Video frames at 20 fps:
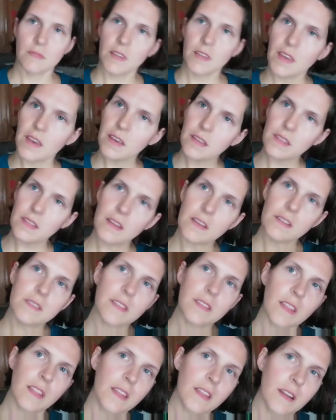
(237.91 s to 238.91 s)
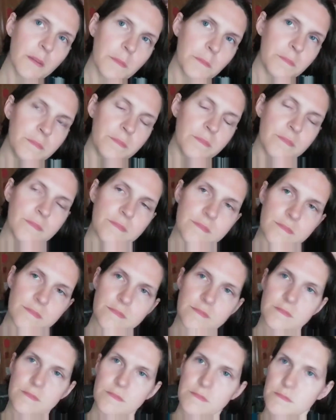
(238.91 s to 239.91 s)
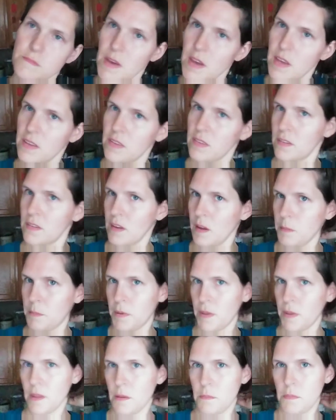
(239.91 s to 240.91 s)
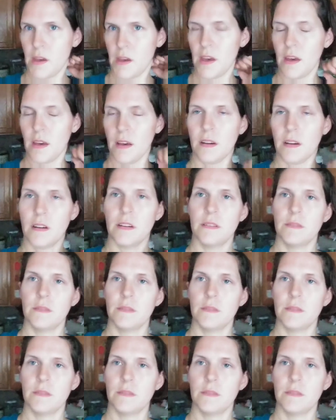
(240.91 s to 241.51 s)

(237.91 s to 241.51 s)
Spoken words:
It looks a little messed up back.